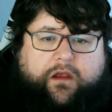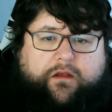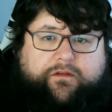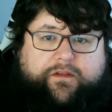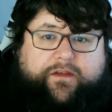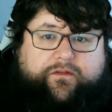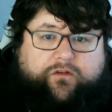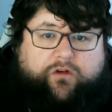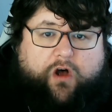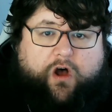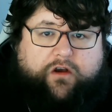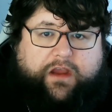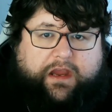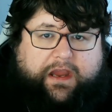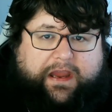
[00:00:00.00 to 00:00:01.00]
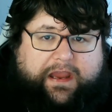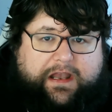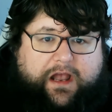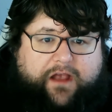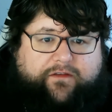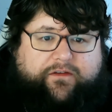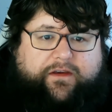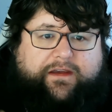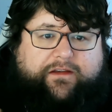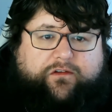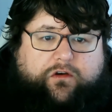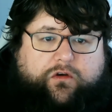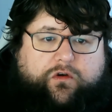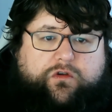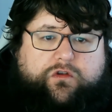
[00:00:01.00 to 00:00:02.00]
This longing in us is
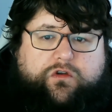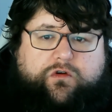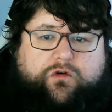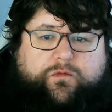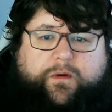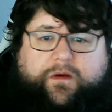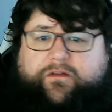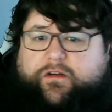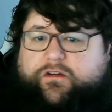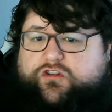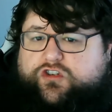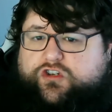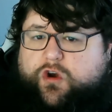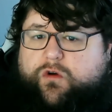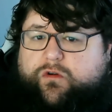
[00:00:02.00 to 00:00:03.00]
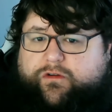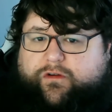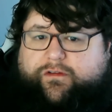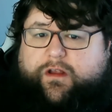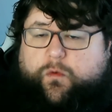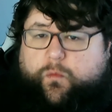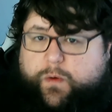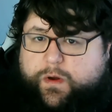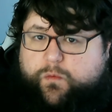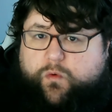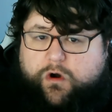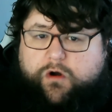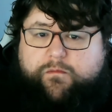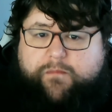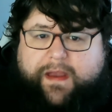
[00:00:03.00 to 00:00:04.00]
good news because it shows us that we
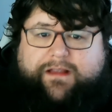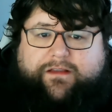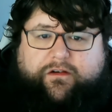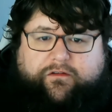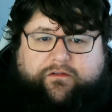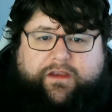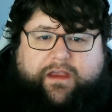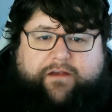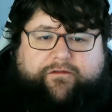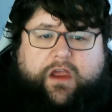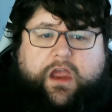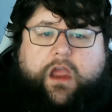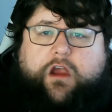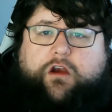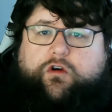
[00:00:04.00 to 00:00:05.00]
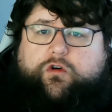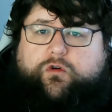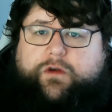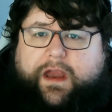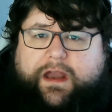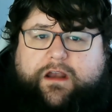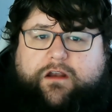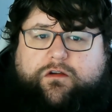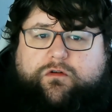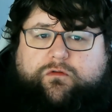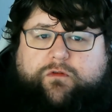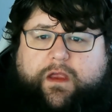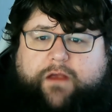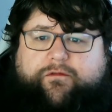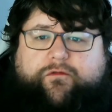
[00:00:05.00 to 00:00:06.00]
were meant to live, created to
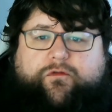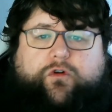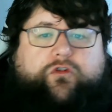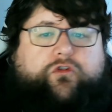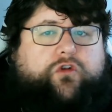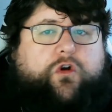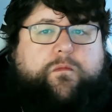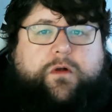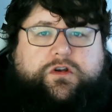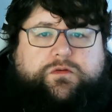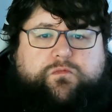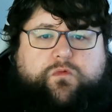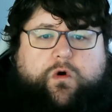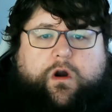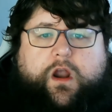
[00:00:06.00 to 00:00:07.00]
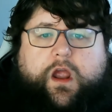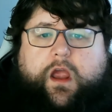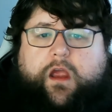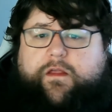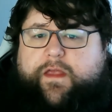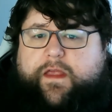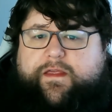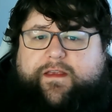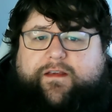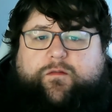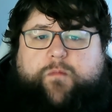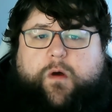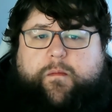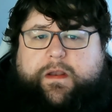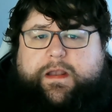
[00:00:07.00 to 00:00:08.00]
live for so much more than this
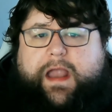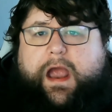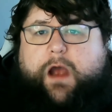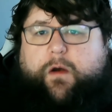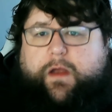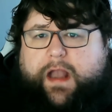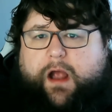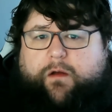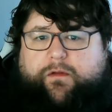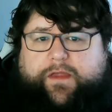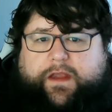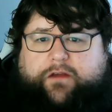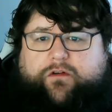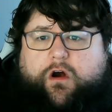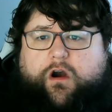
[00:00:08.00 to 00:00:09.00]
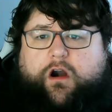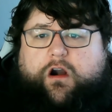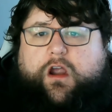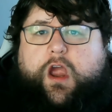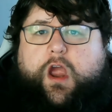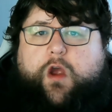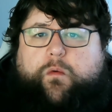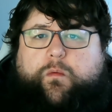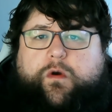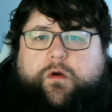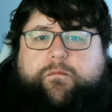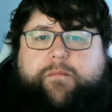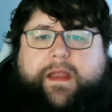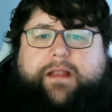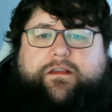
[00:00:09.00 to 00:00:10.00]
moment now and how things are. We're
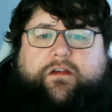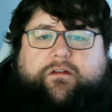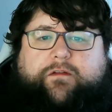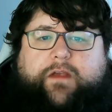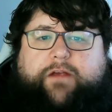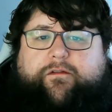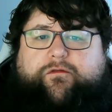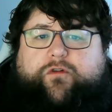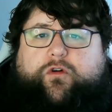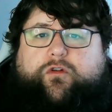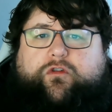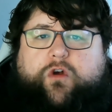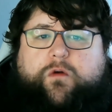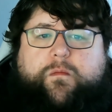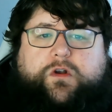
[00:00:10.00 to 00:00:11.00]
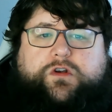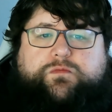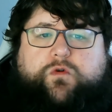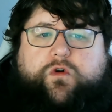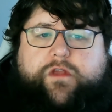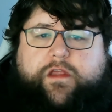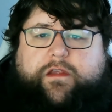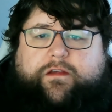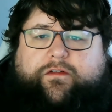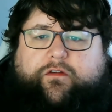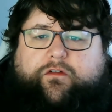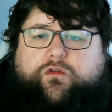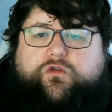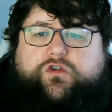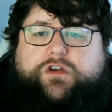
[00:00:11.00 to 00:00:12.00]
meant to live for so much more than the
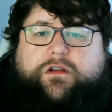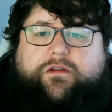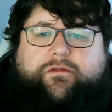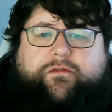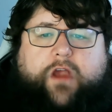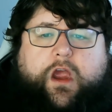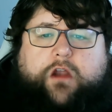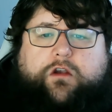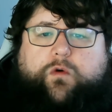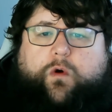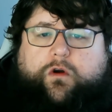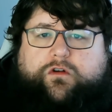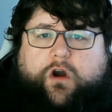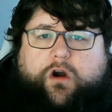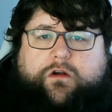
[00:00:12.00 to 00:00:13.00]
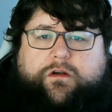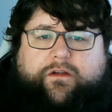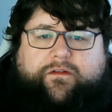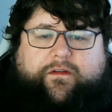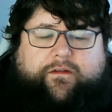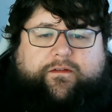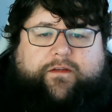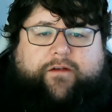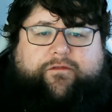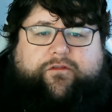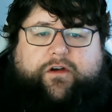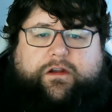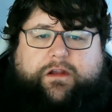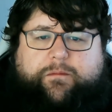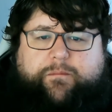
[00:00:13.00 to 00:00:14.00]
solutions to our darkness and
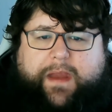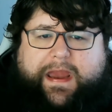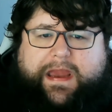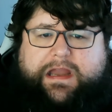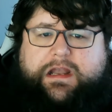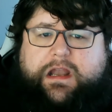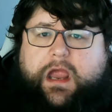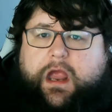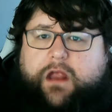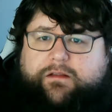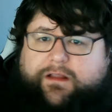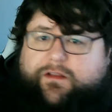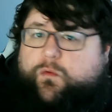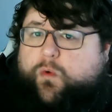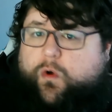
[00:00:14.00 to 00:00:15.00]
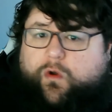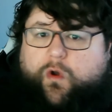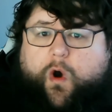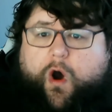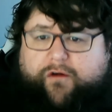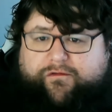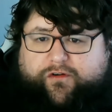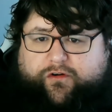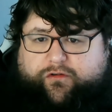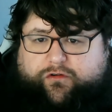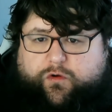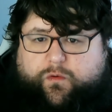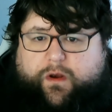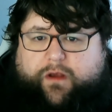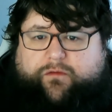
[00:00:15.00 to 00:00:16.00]
suffering and pain that the world offers
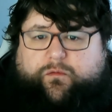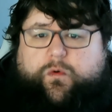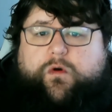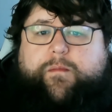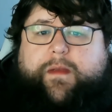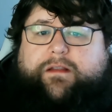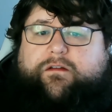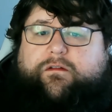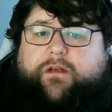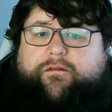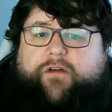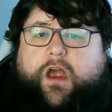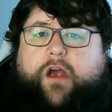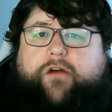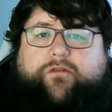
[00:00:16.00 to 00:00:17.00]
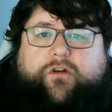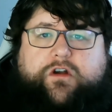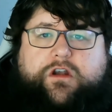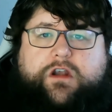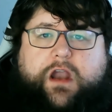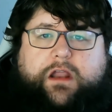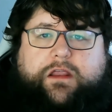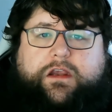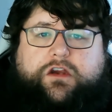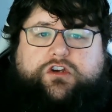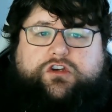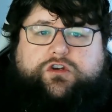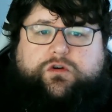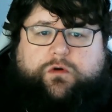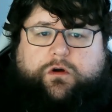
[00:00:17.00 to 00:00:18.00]
to us. We were meant to live for nothing
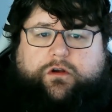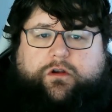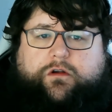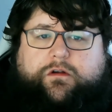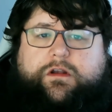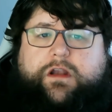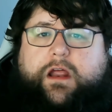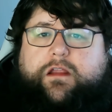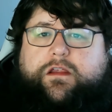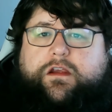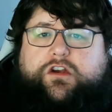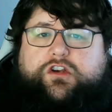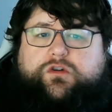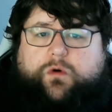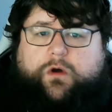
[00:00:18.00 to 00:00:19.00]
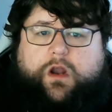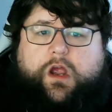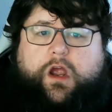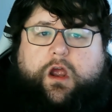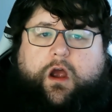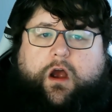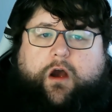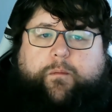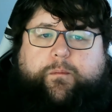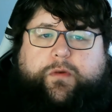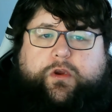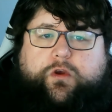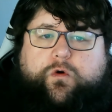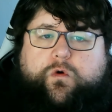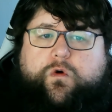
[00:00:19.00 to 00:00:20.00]
short of
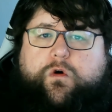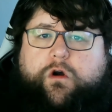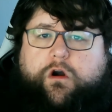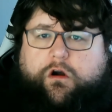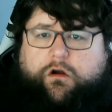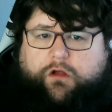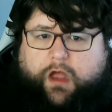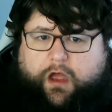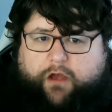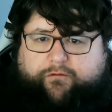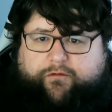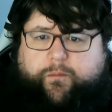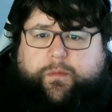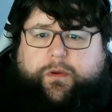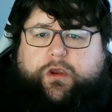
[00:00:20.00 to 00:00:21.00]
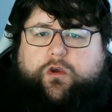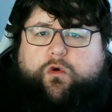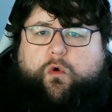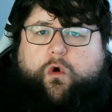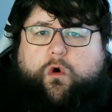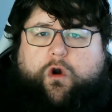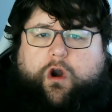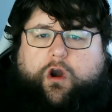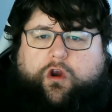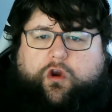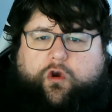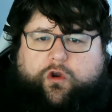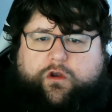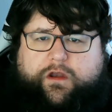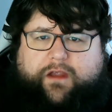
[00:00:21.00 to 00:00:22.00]
pure love, pure
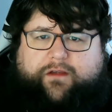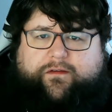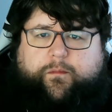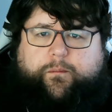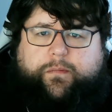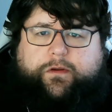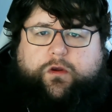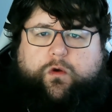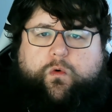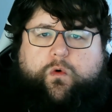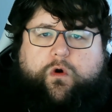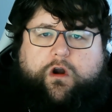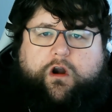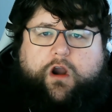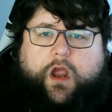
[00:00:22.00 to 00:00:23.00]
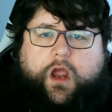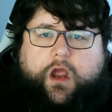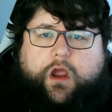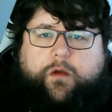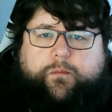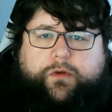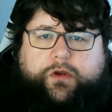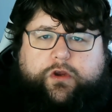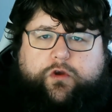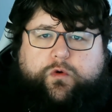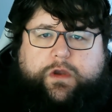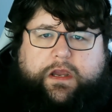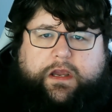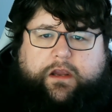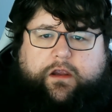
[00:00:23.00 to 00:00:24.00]
goodness, pure
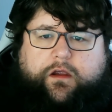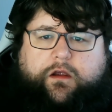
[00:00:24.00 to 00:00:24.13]
beauty.